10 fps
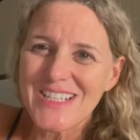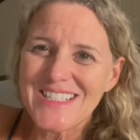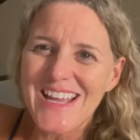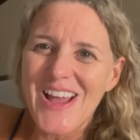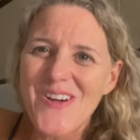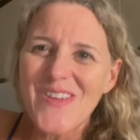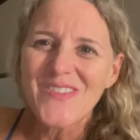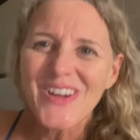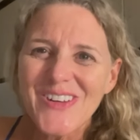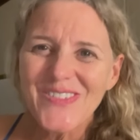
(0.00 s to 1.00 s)
today on my
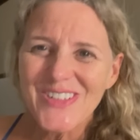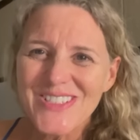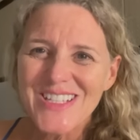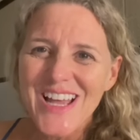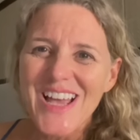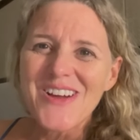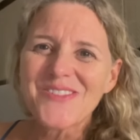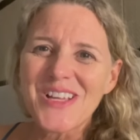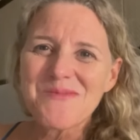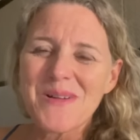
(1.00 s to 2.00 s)
very first
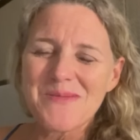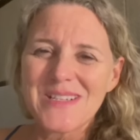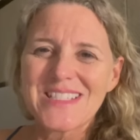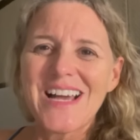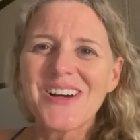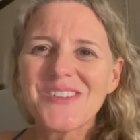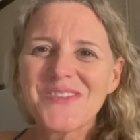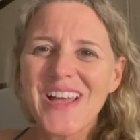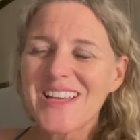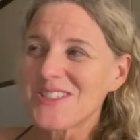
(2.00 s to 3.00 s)
flight by myself
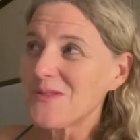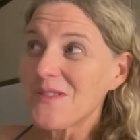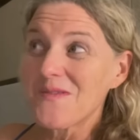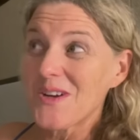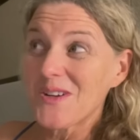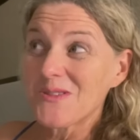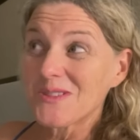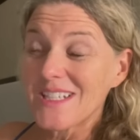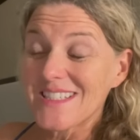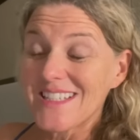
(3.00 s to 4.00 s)
and to a very cool
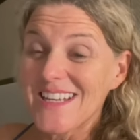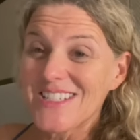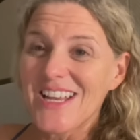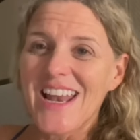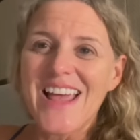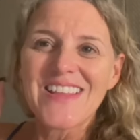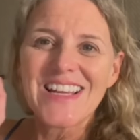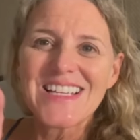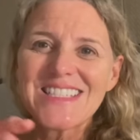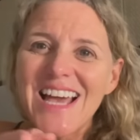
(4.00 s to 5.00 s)
destination. And like
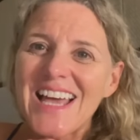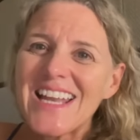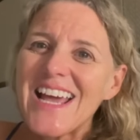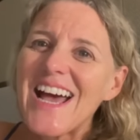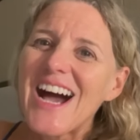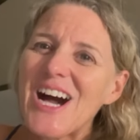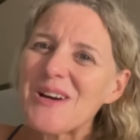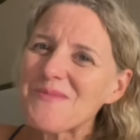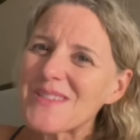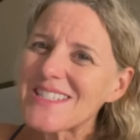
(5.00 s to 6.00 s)
I said,
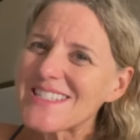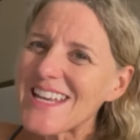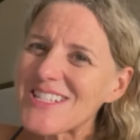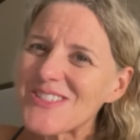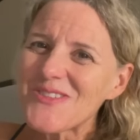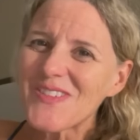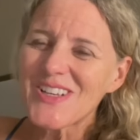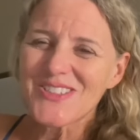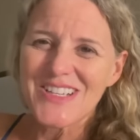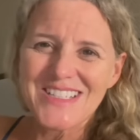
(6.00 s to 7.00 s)
stay tuned
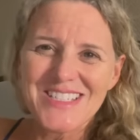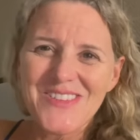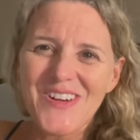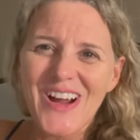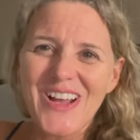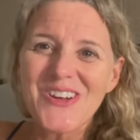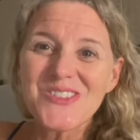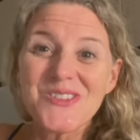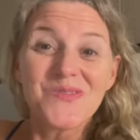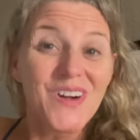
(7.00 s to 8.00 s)
because you get to see where I go
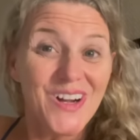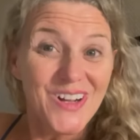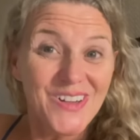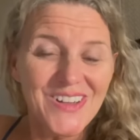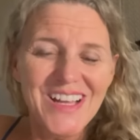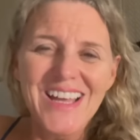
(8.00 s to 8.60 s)
tomorrow,